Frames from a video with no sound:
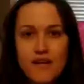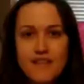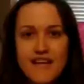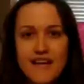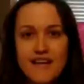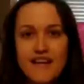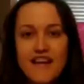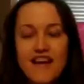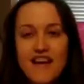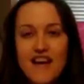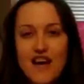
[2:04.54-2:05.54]
excited.
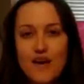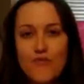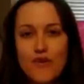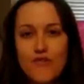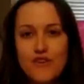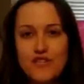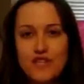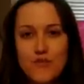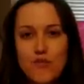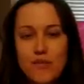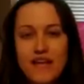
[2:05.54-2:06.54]
Uh, we're
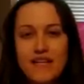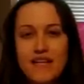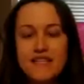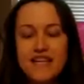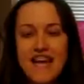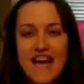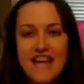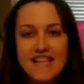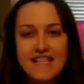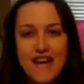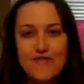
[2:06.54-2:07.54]
officially will be
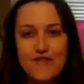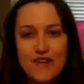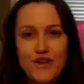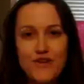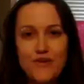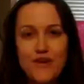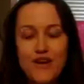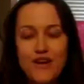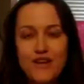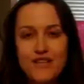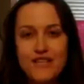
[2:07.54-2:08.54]
DTA this afternoon.
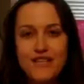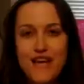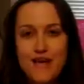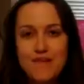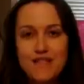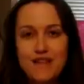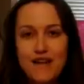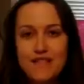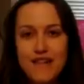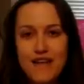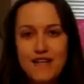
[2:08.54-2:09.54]
DTA means
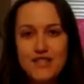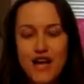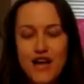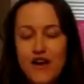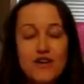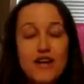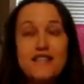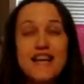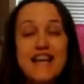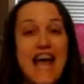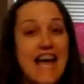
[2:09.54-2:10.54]
dossier to China, or
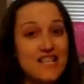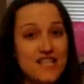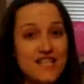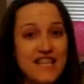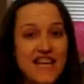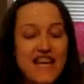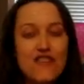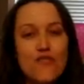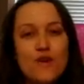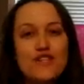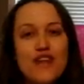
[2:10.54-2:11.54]
dossier to agency, and
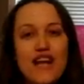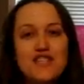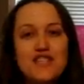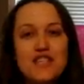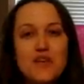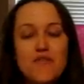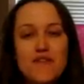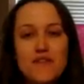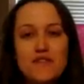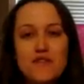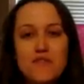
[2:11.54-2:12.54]
then once our agency
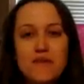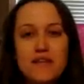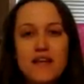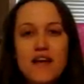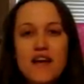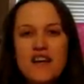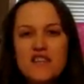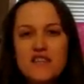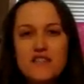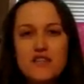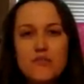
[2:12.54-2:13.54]
reviews them and
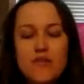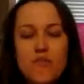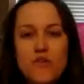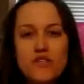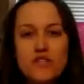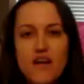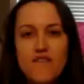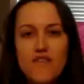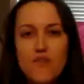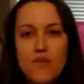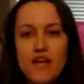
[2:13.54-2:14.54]
does a little bit more stuff,
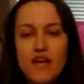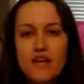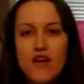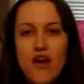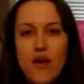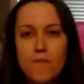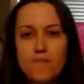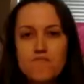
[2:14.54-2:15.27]
and then we get um,